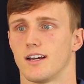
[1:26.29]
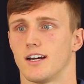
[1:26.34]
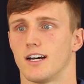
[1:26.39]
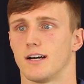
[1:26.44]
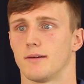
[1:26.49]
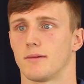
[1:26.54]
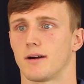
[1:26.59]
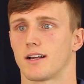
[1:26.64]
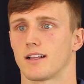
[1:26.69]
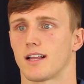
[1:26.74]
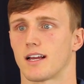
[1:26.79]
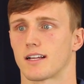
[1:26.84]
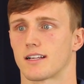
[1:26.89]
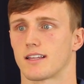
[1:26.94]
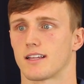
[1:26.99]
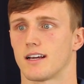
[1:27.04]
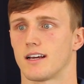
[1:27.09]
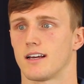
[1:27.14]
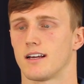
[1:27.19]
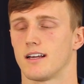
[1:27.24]
I
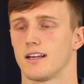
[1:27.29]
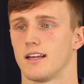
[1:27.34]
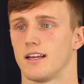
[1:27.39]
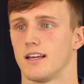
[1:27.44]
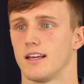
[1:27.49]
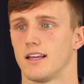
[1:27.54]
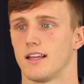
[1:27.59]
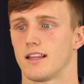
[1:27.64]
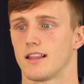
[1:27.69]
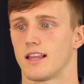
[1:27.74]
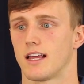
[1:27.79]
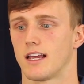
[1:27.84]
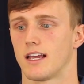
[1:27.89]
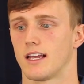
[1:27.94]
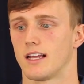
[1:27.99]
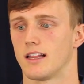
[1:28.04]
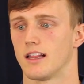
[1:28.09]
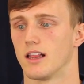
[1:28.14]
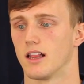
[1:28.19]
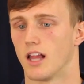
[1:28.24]
like that.
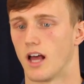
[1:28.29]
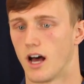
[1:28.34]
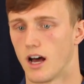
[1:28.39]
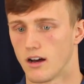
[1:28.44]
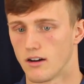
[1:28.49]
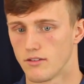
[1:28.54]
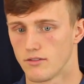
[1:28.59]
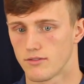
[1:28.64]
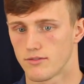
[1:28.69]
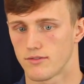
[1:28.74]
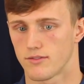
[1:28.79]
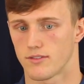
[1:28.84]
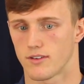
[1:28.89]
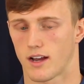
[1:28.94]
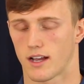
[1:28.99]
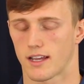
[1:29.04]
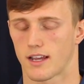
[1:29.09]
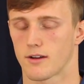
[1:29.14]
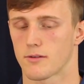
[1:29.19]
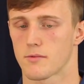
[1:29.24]
They love,
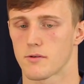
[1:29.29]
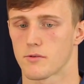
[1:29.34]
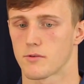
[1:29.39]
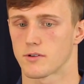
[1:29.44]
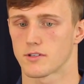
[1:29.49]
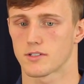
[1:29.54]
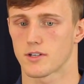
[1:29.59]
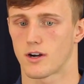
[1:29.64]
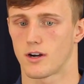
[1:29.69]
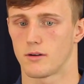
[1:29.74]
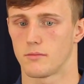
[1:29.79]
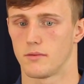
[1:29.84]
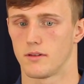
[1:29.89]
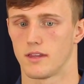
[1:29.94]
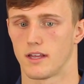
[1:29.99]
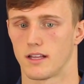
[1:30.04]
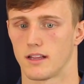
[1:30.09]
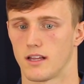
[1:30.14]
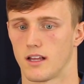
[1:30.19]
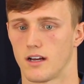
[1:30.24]
I can't remember what it's called, but
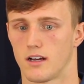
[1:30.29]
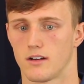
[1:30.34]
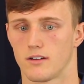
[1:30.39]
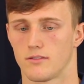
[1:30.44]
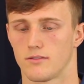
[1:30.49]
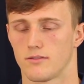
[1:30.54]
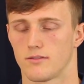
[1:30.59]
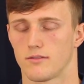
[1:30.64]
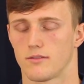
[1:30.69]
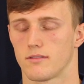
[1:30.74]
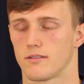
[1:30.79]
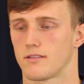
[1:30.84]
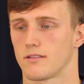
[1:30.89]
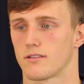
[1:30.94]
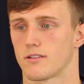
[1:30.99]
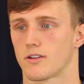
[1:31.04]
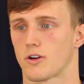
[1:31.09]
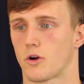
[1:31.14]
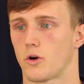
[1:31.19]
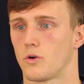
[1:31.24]
they love
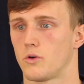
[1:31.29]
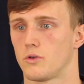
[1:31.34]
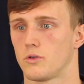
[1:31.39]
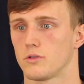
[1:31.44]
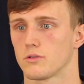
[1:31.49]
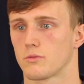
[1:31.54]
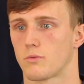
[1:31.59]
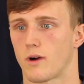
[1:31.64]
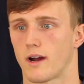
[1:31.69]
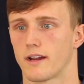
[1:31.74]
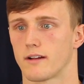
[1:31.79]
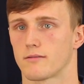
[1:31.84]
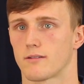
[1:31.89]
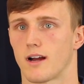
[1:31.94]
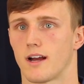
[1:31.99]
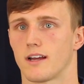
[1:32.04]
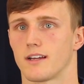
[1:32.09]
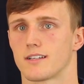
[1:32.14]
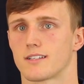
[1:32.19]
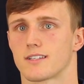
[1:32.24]
cold white
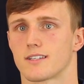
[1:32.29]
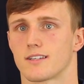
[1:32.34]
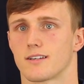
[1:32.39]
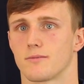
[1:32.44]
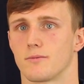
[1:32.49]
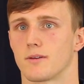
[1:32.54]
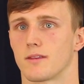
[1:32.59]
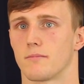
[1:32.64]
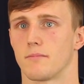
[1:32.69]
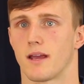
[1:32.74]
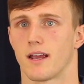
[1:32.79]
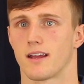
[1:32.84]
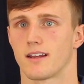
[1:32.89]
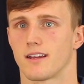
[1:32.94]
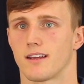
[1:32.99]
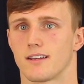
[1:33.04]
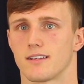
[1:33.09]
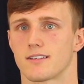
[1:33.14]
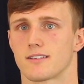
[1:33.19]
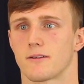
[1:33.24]
rice with
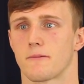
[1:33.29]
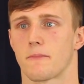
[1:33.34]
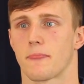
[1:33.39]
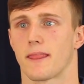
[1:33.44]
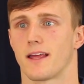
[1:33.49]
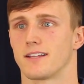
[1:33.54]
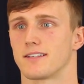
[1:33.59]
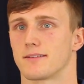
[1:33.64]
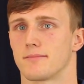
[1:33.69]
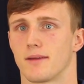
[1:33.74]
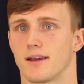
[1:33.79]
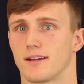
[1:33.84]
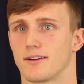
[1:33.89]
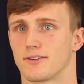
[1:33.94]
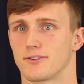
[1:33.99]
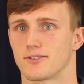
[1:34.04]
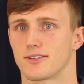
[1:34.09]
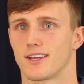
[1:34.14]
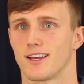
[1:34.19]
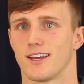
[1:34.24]
mayonnaise and
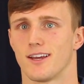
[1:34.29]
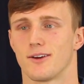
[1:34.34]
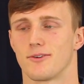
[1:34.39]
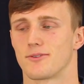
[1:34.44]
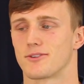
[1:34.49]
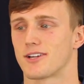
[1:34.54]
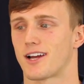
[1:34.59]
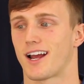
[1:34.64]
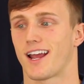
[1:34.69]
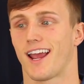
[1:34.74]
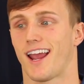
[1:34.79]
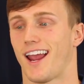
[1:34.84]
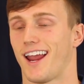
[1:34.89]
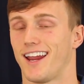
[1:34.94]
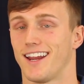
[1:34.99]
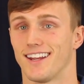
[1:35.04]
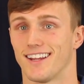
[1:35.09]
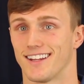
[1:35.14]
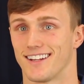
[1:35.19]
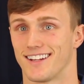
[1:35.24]
tomatoes, which I
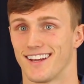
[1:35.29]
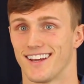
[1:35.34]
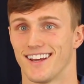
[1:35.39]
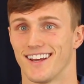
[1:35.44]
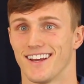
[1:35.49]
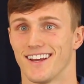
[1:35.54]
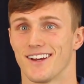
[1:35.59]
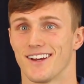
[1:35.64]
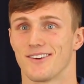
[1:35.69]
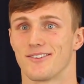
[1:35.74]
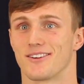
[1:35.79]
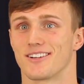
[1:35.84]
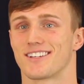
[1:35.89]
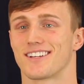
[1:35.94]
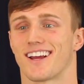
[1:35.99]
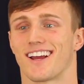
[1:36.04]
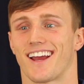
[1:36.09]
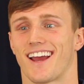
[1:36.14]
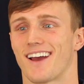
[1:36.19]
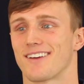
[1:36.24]
hated, which
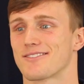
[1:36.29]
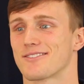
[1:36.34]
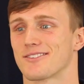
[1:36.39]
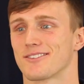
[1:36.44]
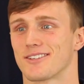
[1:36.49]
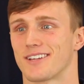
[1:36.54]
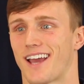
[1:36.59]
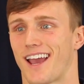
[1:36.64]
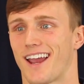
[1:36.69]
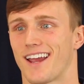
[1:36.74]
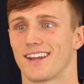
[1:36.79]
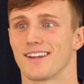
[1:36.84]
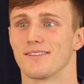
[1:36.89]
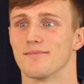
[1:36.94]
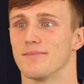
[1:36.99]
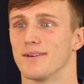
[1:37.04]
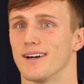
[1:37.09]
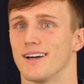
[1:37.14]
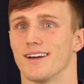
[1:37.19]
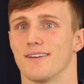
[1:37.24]
I absolutely
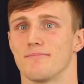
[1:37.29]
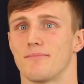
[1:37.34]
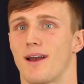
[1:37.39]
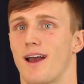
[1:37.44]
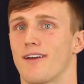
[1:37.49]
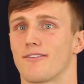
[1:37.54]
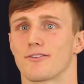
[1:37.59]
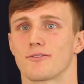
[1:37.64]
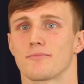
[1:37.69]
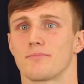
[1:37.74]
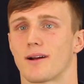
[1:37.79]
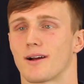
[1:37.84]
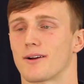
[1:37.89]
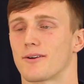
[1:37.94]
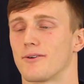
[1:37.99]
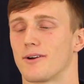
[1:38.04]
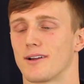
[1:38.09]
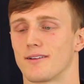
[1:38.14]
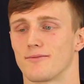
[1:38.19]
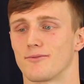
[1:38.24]
hated. But every
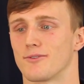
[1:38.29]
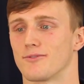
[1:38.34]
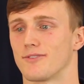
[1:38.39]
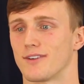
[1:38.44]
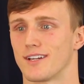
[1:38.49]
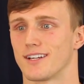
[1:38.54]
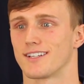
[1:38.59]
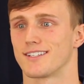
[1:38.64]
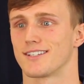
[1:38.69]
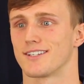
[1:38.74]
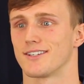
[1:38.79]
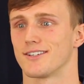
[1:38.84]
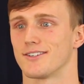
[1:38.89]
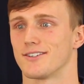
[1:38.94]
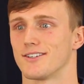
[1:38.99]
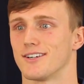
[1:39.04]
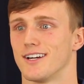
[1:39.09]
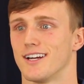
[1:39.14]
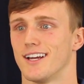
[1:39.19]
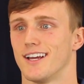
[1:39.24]
Paraguayan will feed it to
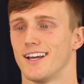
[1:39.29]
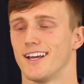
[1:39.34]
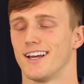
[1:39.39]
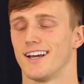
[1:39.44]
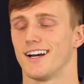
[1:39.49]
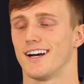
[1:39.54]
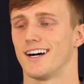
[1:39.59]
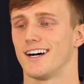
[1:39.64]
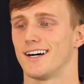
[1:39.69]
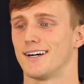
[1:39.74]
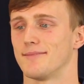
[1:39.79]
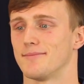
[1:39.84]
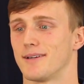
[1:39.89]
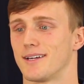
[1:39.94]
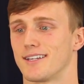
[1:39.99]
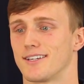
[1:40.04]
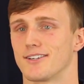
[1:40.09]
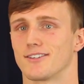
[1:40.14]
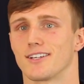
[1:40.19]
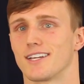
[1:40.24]
you,
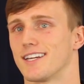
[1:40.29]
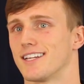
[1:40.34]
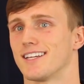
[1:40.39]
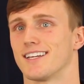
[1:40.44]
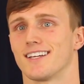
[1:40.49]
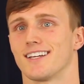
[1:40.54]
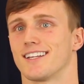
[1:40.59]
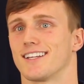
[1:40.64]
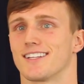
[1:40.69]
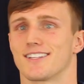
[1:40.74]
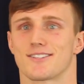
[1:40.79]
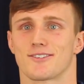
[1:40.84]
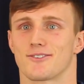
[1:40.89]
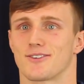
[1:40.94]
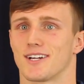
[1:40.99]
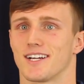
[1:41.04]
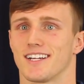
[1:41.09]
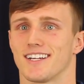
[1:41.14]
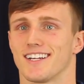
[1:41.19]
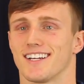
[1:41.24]
and you'll eat it, and it's
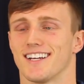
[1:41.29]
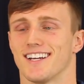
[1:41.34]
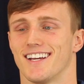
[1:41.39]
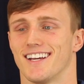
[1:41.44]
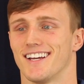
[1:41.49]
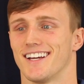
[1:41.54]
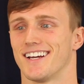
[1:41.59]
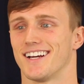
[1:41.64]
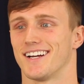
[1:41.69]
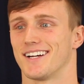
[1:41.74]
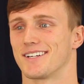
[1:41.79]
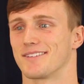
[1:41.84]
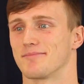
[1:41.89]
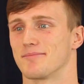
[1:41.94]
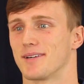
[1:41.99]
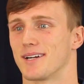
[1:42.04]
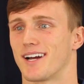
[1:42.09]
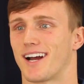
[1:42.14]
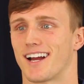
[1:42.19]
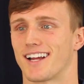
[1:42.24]
great.
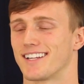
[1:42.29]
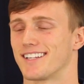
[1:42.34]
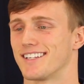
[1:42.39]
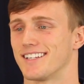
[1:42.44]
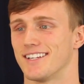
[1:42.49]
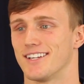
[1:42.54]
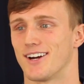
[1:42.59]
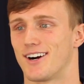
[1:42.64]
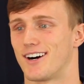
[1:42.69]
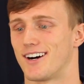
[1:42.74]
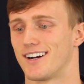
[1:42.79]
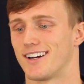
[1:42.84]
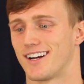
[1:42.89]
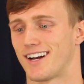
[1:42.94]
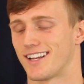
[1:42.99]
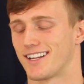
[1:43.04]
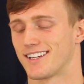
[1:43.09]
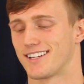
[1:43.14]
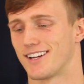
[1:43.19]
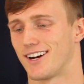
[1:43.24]
But I did not
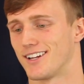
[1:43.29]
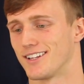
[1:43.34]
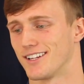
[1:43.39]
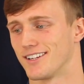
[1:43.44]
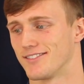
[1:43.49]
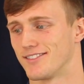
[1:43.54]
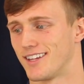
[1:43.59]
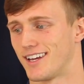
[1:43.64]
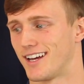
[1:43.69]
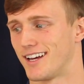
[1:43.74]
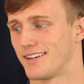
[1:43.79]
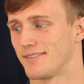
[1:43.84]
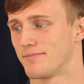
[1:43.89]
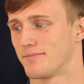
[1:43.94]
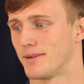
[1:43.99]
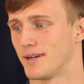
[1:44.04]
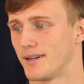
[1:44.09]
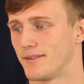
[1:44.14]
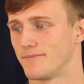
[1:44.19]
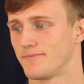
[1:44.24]
love that.
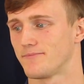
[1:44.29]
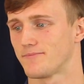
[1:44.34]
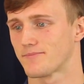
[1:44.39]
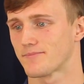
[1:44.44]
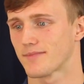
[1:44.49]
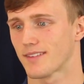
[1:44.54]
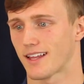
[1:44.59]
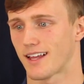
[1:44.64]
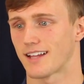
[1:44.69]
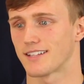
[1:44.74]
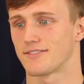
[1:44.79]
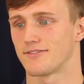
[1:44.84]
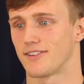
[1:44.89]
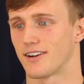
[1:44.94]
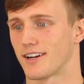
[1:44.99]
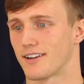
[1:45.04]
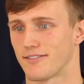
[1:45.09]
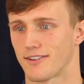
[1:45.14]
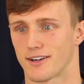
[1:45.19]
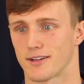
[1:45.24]
But that's
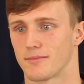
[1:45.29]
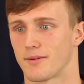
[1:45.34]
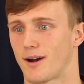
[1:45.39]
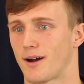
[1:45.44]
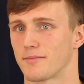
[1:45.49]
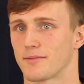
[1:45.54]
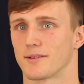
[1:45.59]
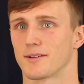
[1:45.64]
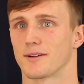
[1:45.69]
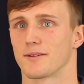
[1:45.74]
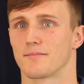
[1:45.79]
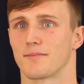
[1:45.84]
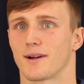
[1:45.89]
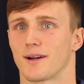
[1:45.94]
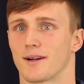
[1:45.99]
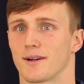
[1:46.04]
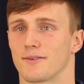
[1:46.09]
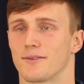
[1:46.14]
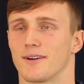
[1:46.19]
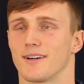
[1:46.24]
very, very popular in
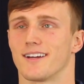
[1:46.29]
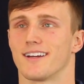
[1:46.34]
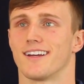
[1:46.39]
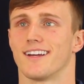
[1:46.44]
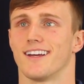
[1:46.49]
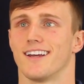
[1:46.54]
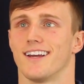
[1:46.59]
Paraguay.